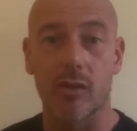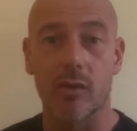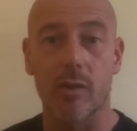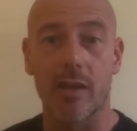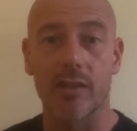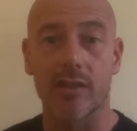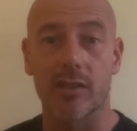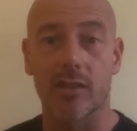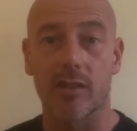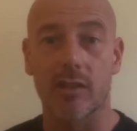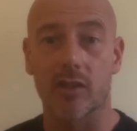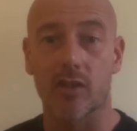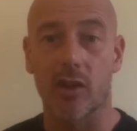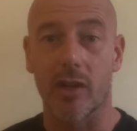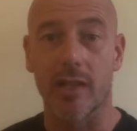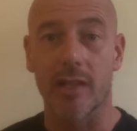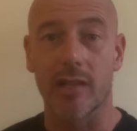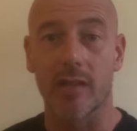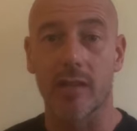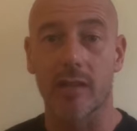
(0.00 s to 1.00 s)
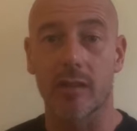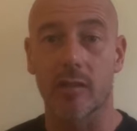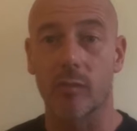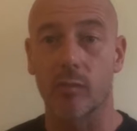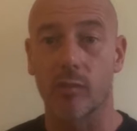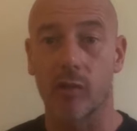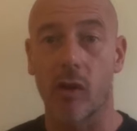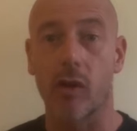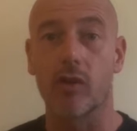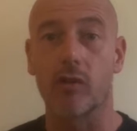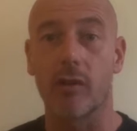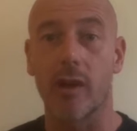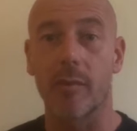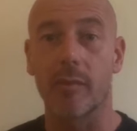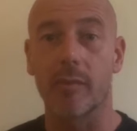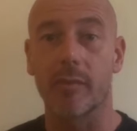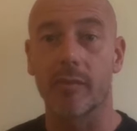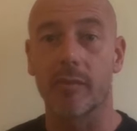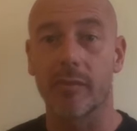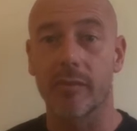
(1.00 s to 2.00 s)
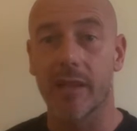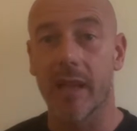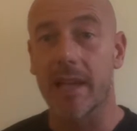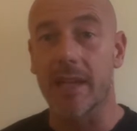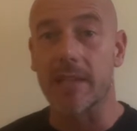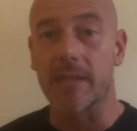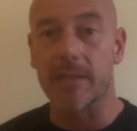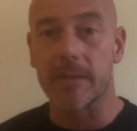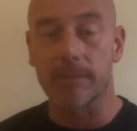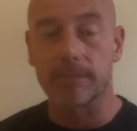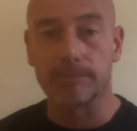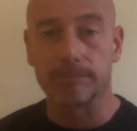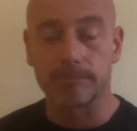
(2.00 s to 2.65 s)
who enter the training program late.